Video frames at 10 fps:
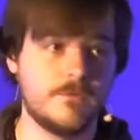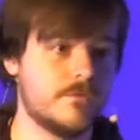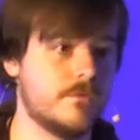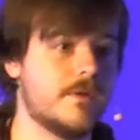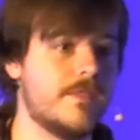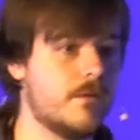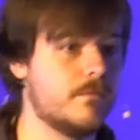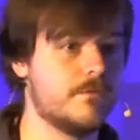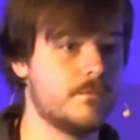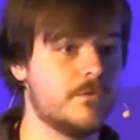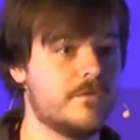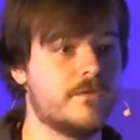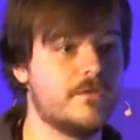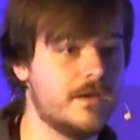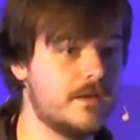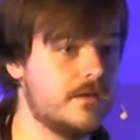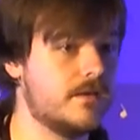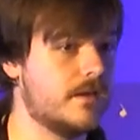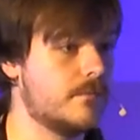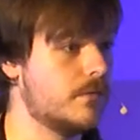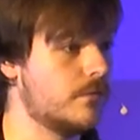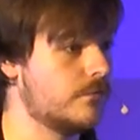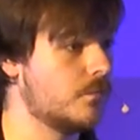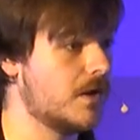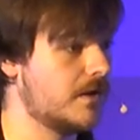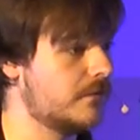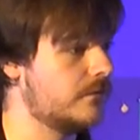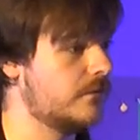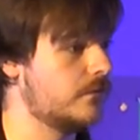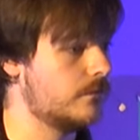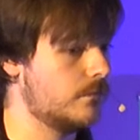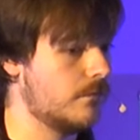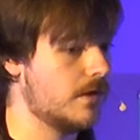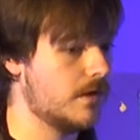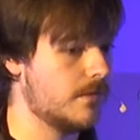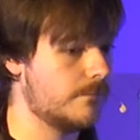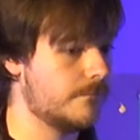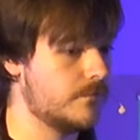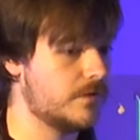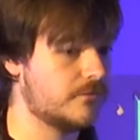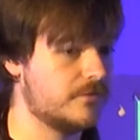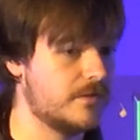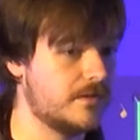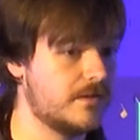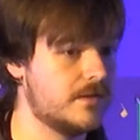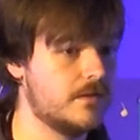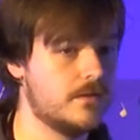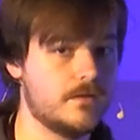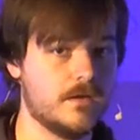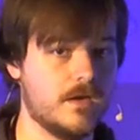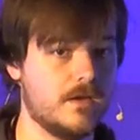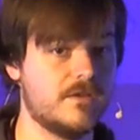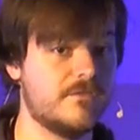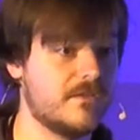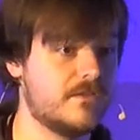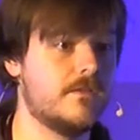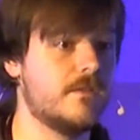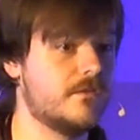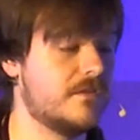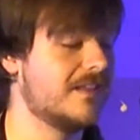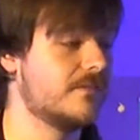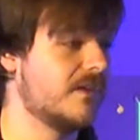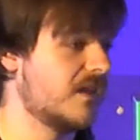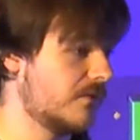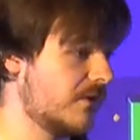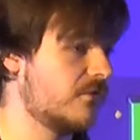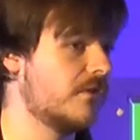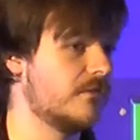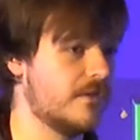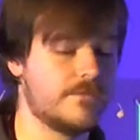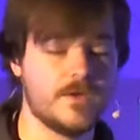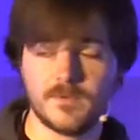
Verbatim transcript: was the one that was most excited and most wanting to, um, to actually uh, invest in this and at the valuation and stuff that we